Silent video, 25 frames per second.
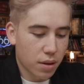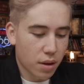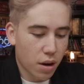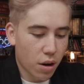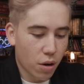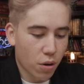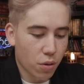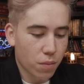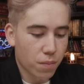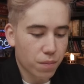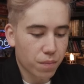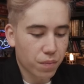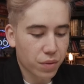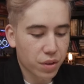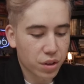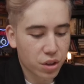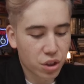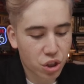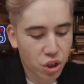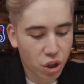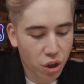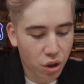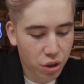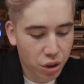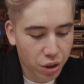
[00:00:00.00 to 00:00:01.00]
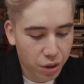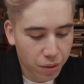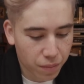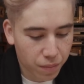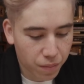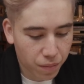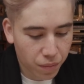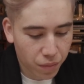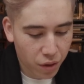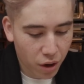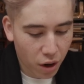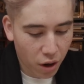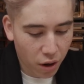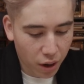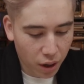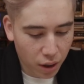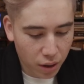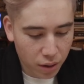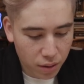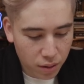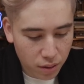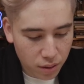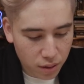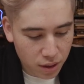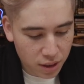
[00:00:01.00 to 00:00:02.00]
Oh, it's charging. All right,
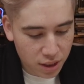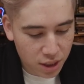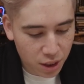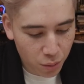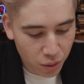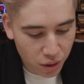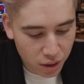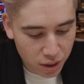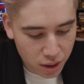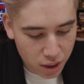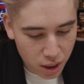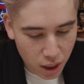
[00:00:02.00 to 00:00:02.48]
let's see what it's